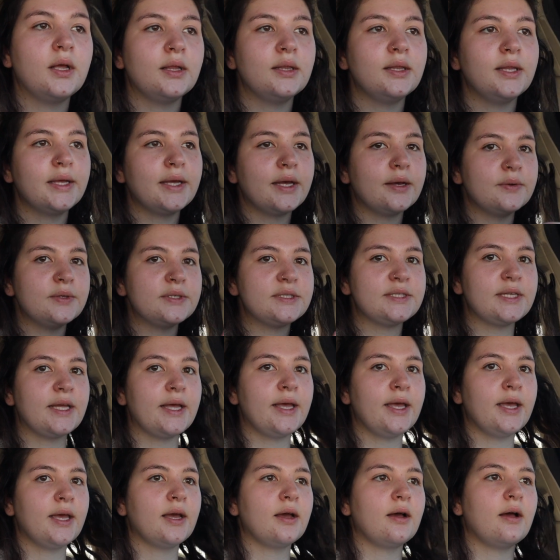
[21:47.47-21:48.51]
Like I was
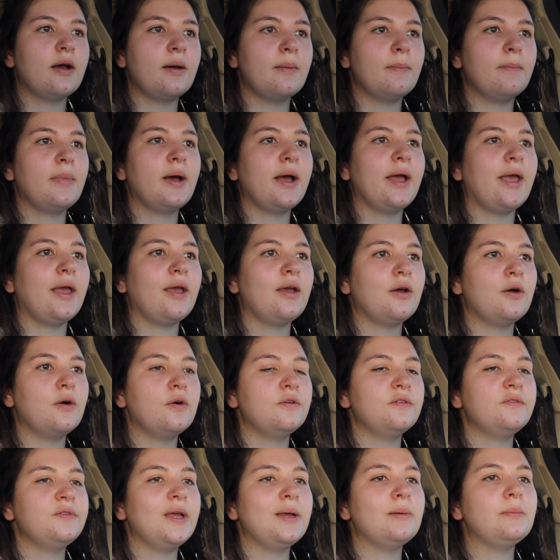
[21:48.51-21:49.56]
saying, my
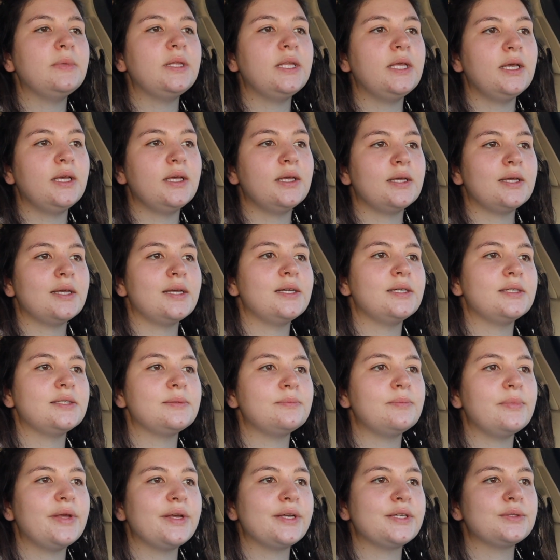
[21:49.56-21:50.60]
whole family is
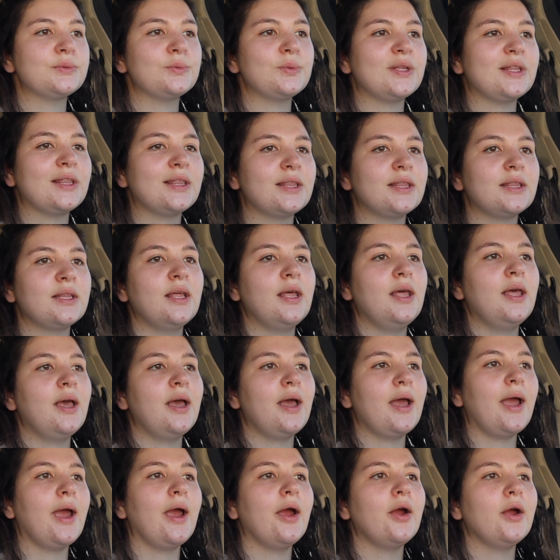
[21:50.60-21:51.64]
mixed with
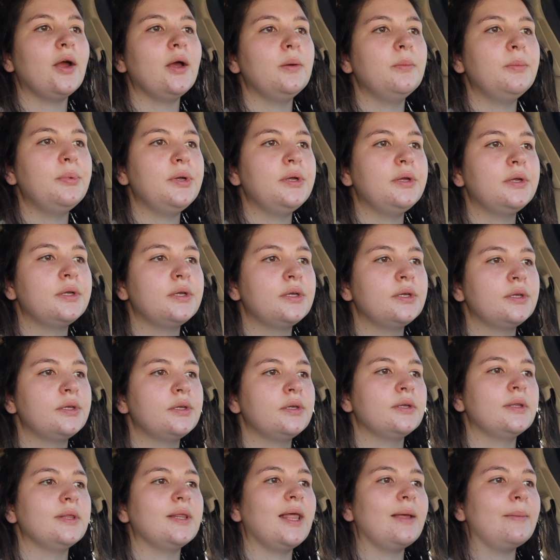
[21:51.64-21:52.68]
Arab,
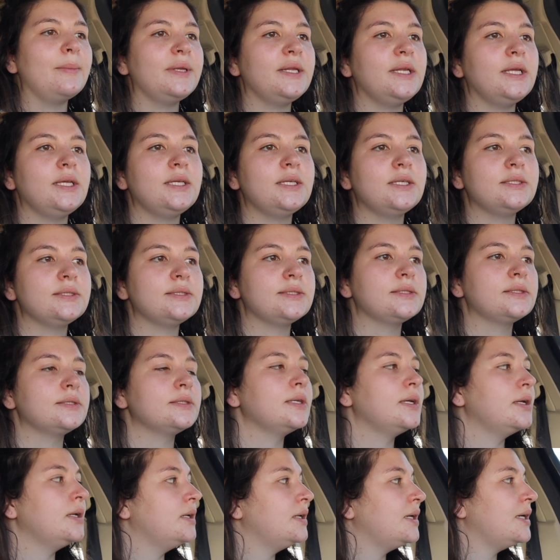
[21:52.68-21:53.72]
Lebanese,
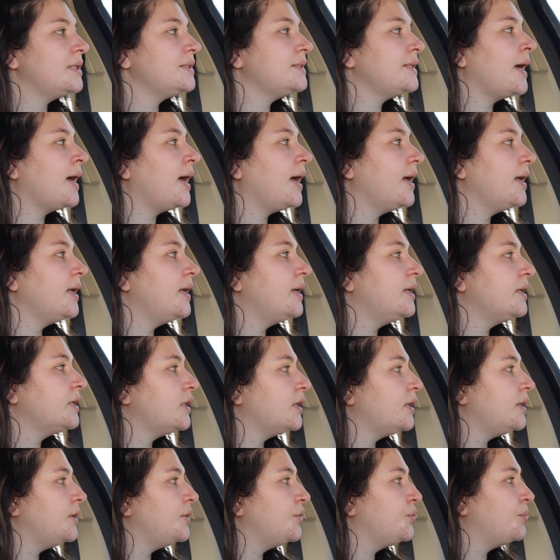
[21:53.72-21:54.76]
Italian,
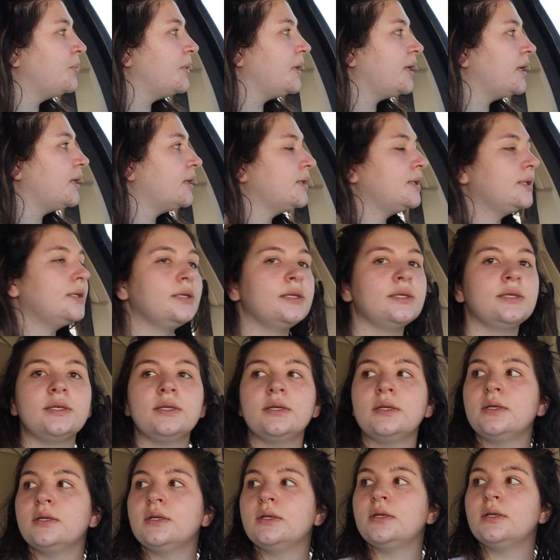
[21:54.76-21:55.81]
Cuban,
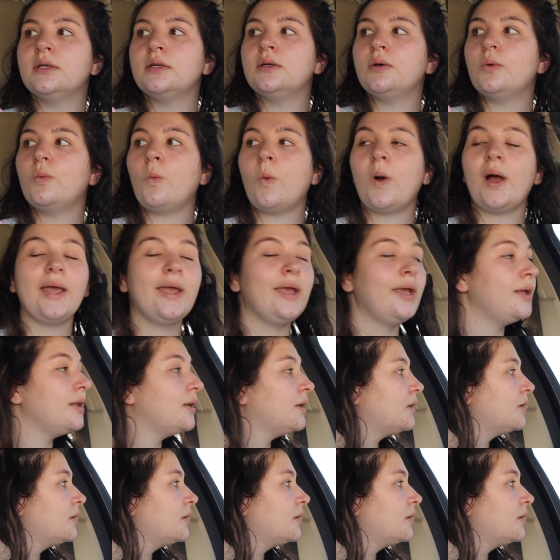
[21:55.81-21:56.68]
white.